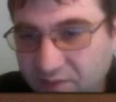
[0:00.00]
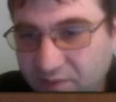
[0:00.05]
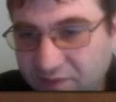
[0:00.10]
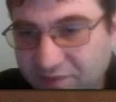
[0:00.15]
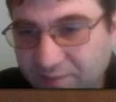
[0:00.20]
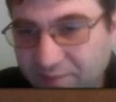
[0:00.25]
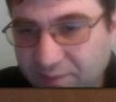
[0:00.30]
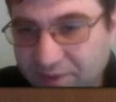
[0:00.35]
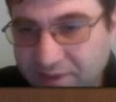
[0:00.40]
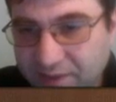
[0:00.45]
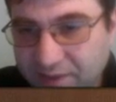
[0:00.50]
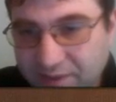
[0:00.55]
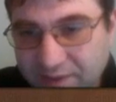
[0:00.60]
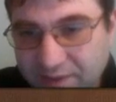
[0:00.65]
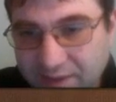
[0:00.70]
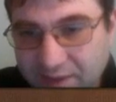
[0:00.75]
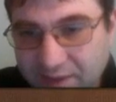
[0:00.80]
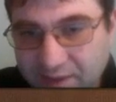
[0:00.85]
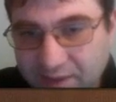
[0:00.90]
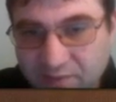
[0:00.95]
We simply take
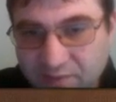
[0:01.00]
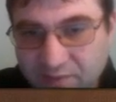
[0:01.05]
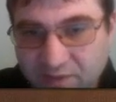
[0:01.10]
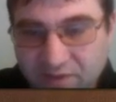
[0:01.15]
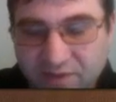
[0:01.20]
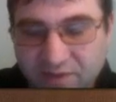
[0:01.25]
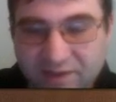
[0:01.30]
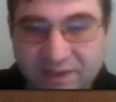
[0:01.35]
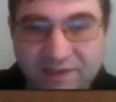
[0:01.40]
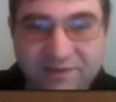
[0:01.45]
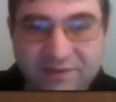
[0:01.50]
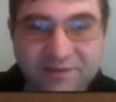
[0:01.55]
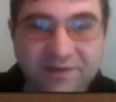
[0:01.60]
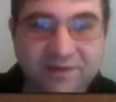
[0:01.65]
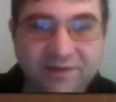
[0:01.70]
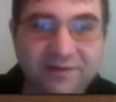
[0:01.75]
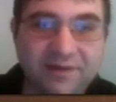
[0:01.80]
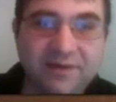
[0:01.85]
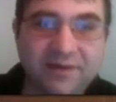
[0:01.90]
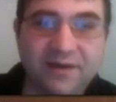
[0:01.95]
the hanging rook on
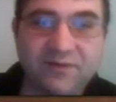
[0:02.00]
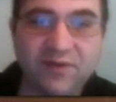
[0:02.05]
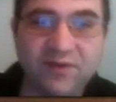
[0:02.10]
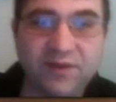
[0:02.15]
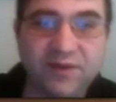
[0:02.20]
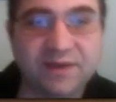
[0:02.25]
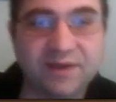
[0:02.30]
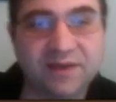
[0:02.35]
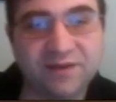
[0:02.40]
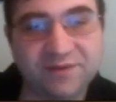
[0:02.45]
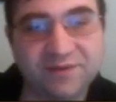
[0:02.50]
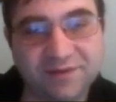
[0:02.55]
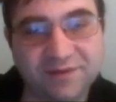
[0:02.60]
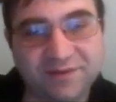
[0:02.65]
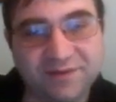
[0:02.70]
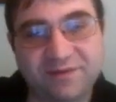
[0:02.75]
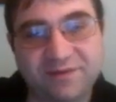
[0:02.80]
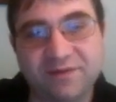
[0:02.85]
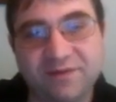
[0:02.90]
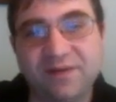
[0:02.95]
a6, and everything else
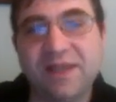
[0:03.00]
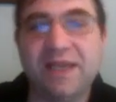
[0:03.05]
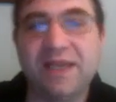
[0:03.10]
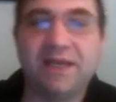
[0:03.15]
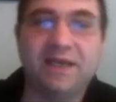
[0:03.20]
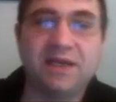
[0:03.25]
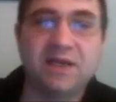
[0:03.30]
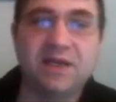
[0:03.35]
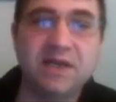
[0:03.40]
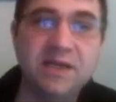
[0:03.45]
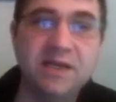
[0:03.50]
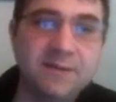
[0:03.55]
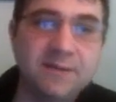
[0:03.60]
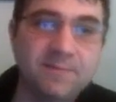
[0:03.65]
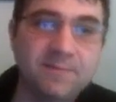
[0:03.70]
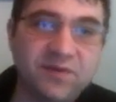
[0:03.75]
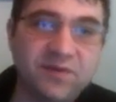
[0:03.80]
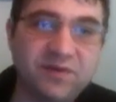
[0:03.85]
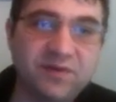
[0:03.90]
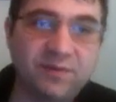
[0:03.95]
is still hanging.
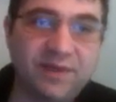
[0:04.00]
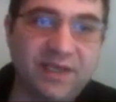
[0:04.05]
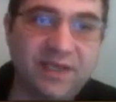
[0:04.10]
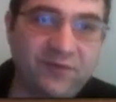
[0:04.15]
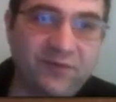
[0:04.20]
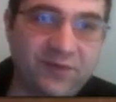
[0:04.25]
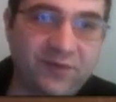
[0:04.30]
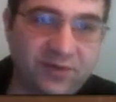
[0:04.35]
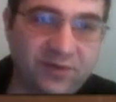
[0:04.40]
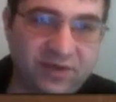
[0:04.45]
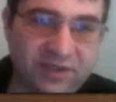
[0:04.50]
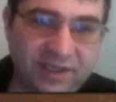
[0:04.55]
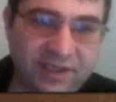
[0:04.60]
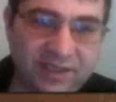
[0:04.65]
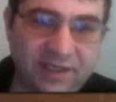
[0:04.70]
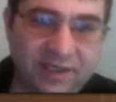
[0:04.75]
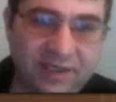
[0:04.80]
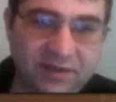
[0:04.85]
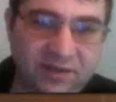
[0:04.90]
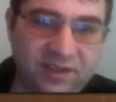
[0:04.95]
So we have the rook
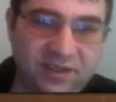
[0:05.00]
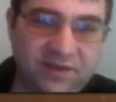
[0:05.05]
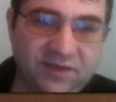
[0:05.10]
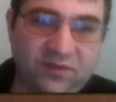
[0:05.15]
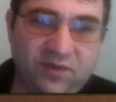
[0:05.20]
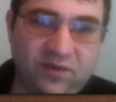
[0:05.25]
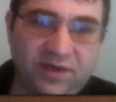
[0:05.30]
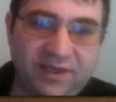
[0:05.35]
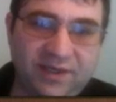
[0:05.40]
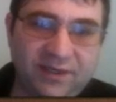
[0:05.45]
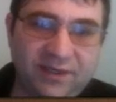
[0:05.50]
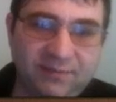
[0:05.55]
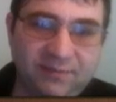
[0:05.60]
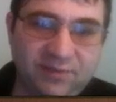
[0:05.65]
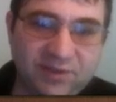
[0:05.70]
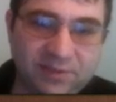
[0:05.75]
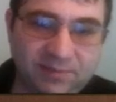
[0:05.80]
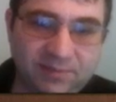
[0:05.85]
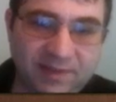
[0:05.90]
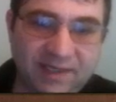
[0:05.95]
hanging on f1, the
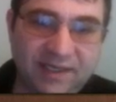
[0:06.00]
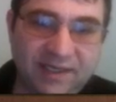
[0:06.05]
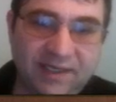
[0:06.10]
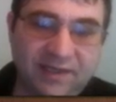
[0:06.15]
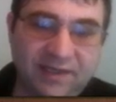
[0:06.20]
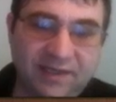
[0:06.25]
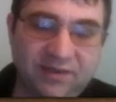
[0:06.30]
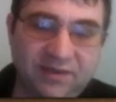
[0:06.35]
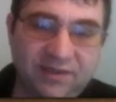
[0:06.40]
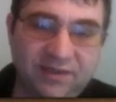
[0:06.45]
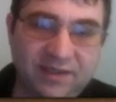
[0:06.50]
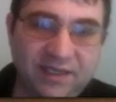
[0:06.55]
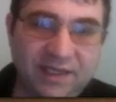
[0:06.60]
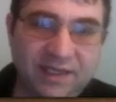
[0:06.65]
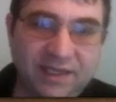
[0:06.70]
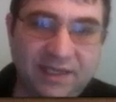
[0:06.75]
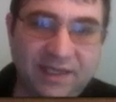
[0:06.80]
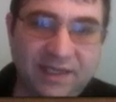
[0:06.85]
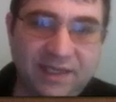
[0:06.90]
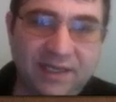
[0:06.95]
bishop hanging on
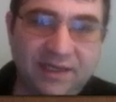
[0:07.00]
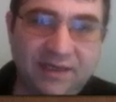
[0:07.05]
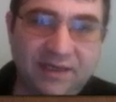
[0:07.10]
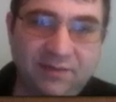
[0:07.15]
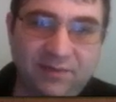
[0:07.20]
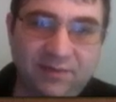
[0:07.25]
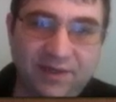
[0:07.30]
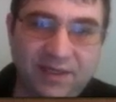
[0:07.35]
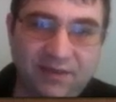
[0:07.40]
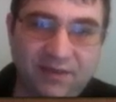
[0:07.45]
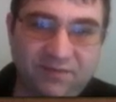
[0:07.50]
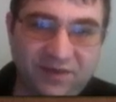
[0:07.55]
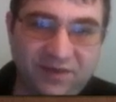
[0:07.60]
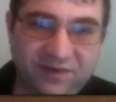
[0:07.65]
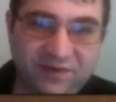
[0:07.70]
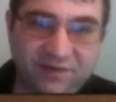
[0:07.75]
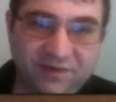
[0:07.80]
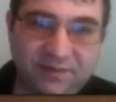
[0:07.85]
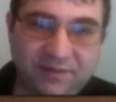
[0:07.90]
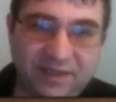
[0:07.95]
a8, and we have
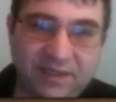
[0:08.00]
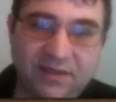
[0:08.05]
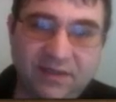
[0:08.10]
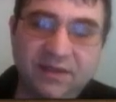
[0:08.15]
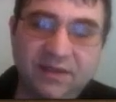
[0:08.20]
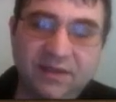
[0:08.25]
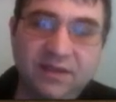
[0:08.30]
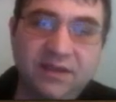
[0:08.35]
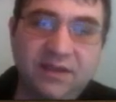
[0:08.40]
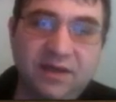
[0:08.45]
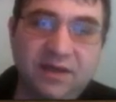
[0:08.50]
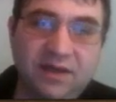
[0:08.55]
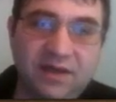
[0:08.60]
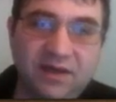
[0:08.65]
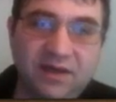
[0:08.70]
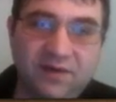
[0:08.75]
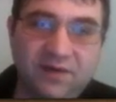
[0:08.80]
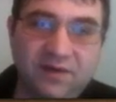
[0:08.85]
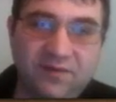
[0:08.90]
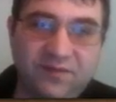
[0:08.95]
this threat
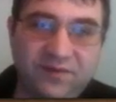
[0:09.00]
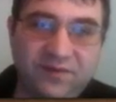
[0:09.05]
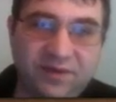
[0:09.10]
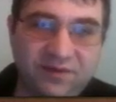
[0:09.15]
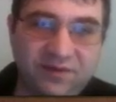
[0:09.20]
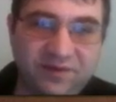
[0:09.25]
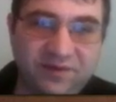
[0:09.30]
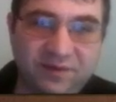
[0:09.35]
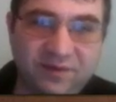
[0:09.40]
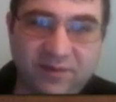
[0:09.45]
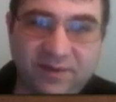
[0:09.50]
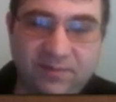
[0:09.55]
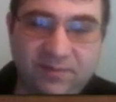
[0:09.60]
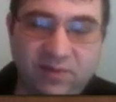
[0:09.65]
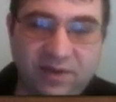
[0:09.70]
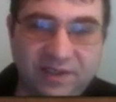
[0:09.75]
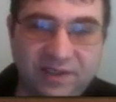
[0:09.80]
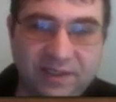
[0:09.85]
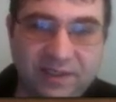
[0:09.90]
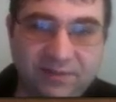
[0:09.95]
of, simply
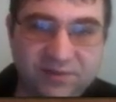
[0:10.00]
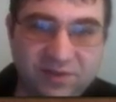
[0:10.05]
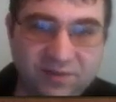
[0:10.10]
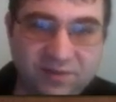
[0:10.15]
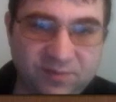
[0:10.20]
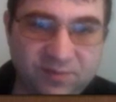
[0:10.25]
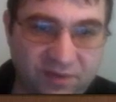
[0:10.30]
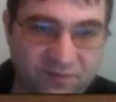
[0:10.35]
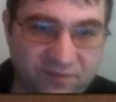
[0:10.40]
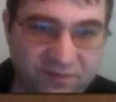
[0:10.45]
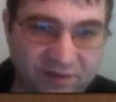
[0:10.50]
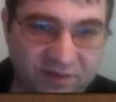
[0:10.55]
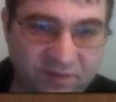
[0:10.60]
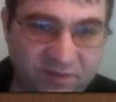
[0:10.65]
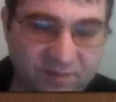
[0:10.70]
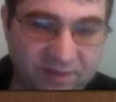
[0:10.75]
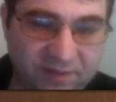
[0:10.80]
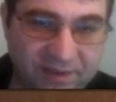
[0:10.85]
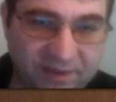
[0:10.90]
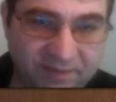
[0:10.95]
pawn captures pawn
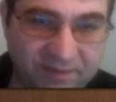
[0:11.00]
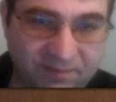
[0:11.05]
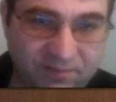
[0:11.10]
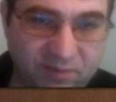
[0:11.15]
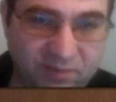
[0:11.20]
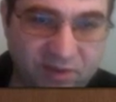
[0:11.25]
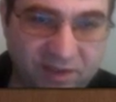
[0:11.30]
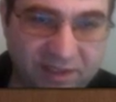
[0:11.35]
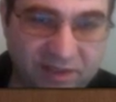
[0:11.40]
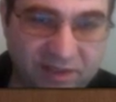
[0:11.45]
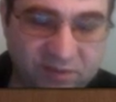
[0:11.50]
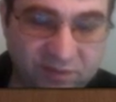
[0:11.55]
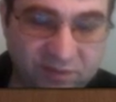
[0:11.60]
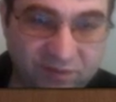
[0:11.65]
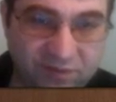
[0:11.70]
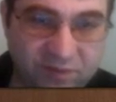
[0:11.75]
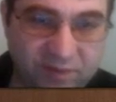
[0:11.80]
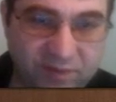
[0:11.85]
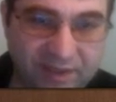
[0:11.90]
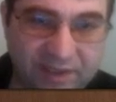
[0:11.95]
followed by pawn
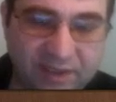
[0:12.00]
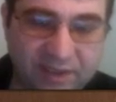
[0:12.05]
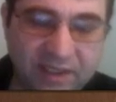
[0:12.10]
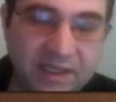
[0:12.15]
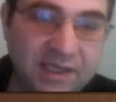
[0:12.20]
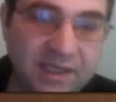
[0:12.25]
equals queen.